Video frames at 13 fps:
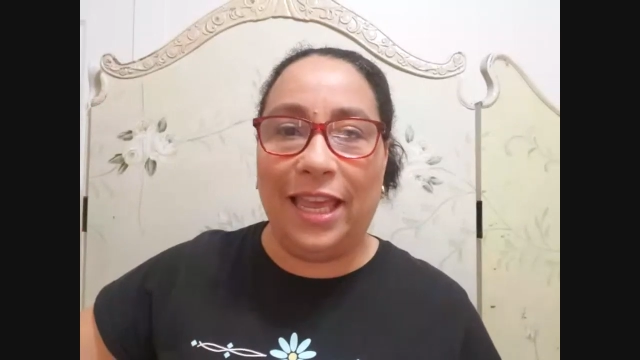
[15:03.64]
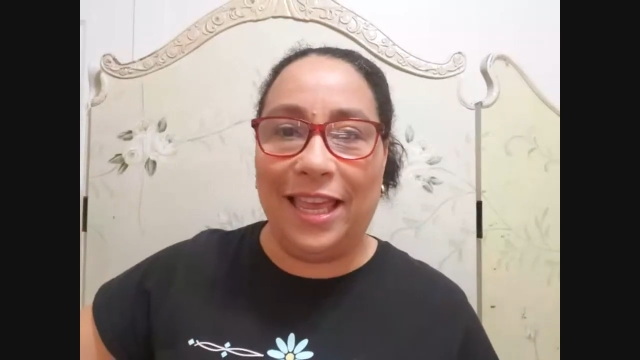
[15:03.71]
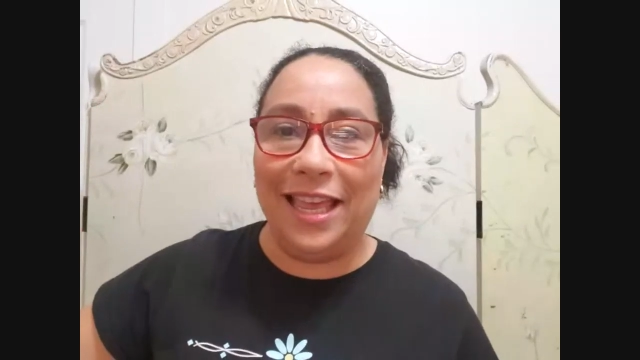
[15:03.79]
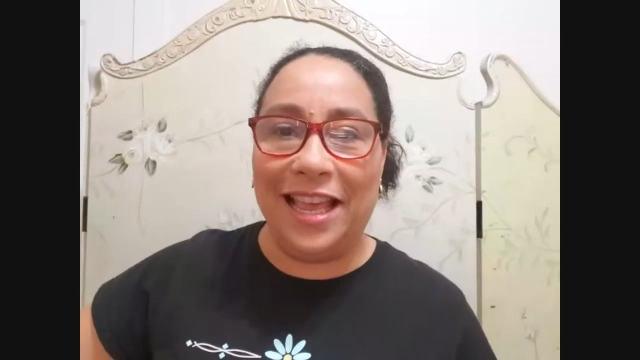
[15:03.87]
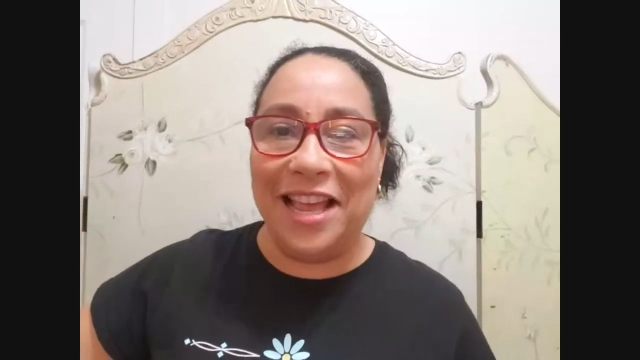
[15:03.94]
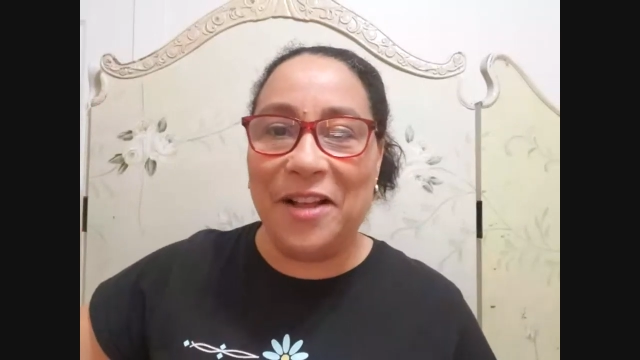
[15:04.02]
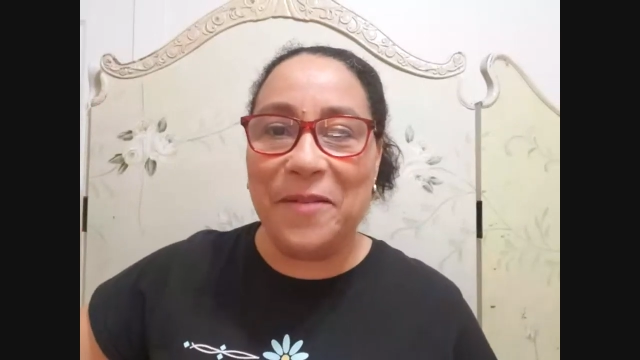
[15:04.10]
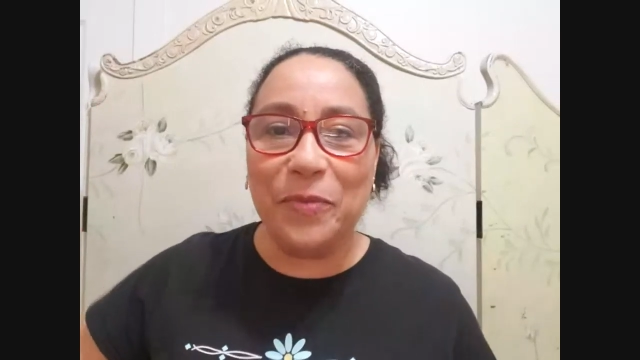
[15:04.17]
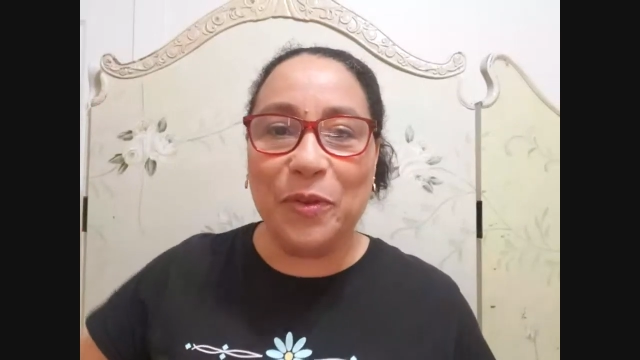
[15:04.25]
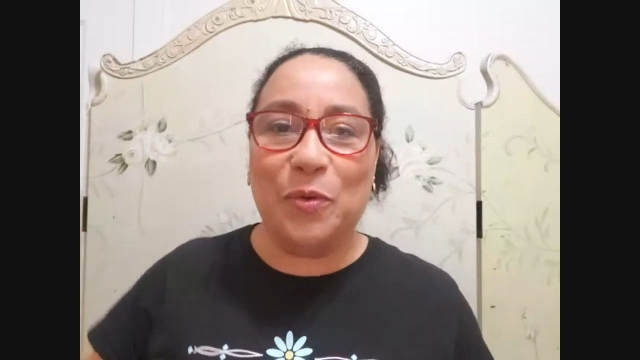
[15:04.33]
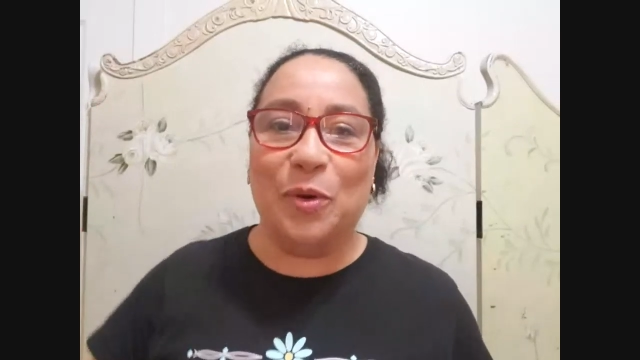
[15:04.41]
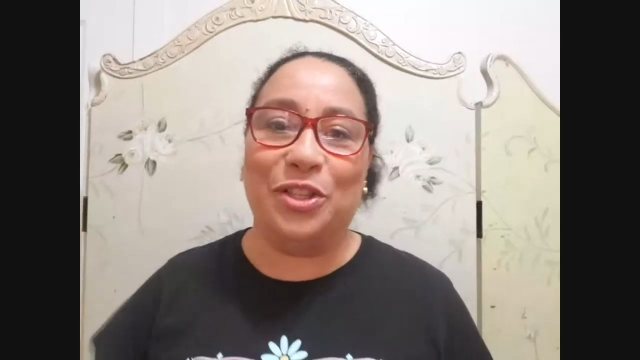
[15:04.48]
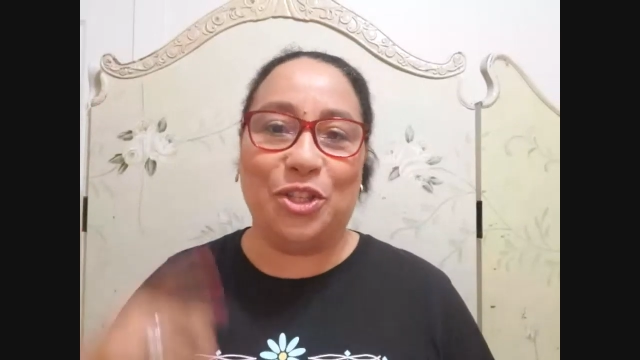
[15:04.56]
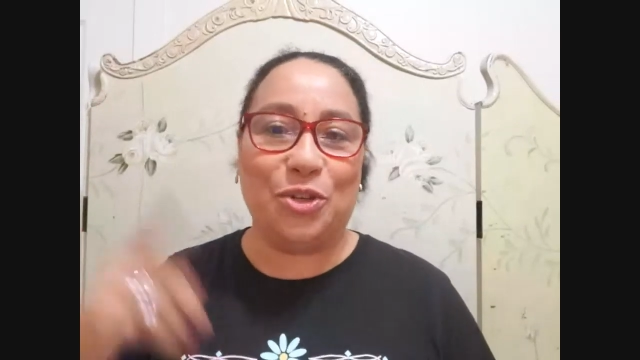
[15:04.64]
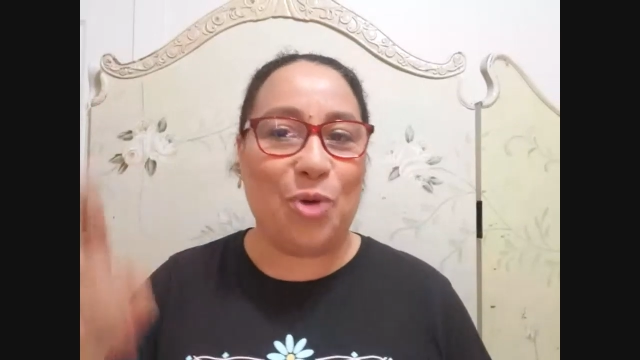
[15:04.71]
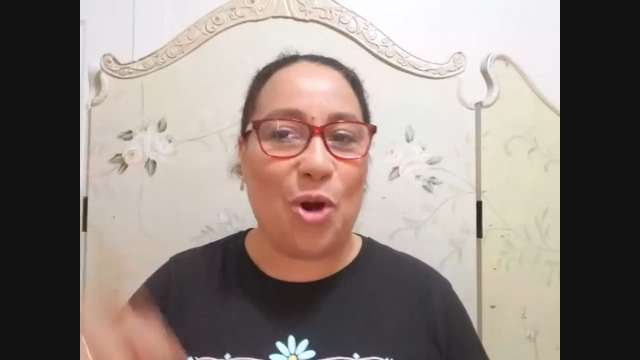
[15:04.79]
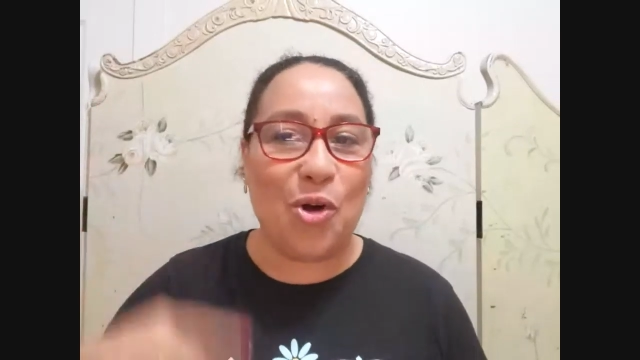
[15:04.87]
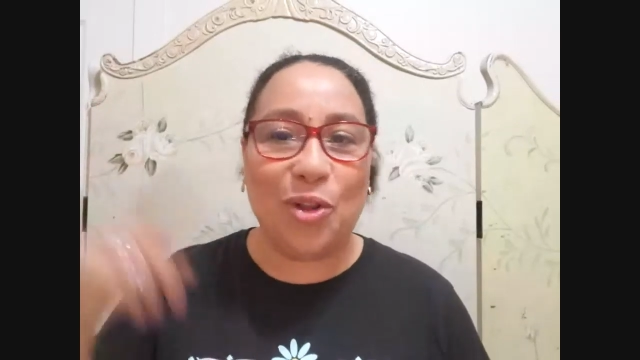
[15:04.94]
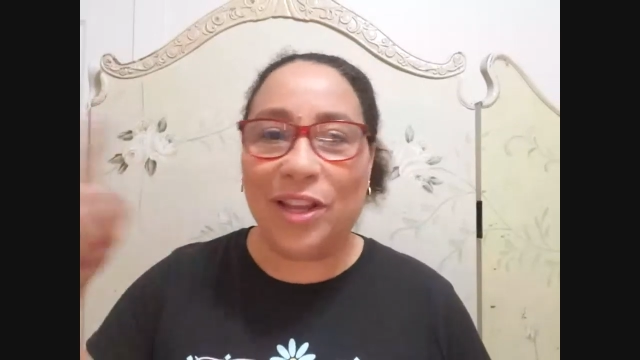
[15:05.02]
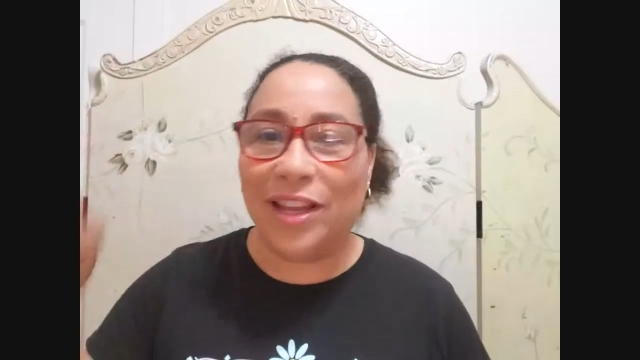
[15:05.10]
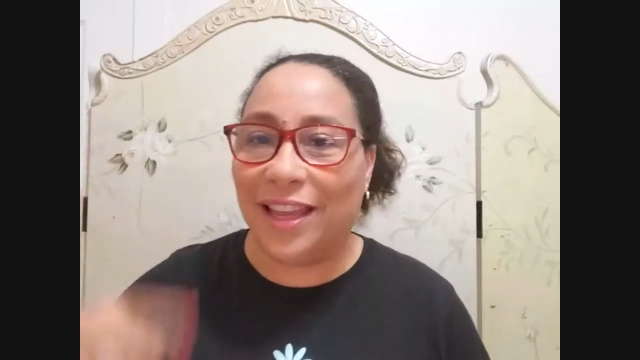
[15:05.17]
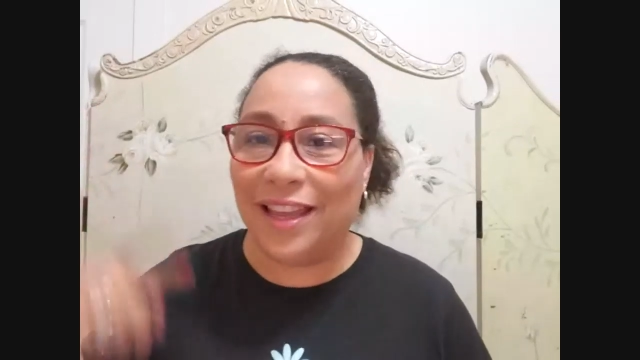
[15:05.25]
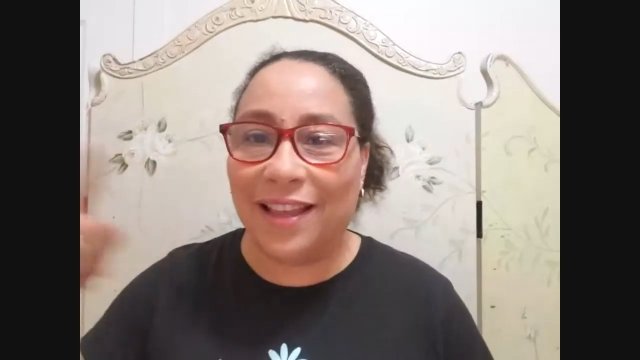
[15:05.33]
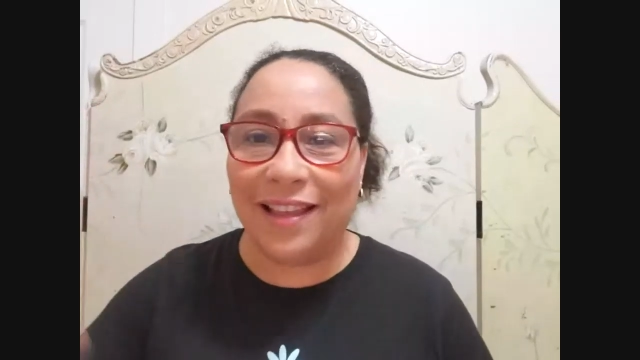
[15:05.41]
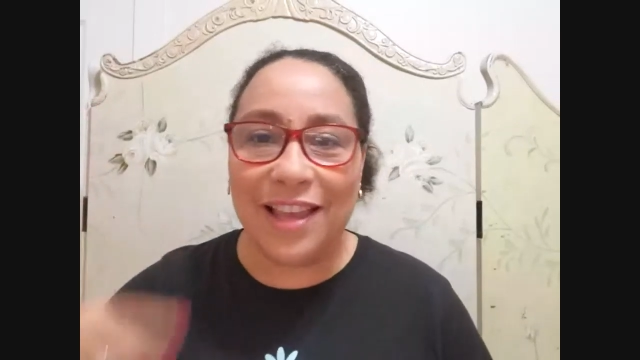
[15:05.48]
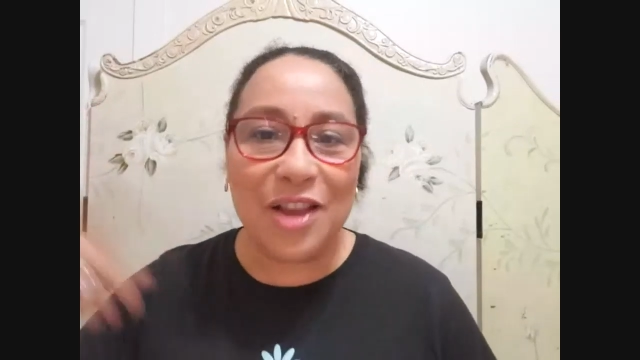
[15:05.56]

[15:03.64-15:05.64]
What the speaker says: King, we're scrolling,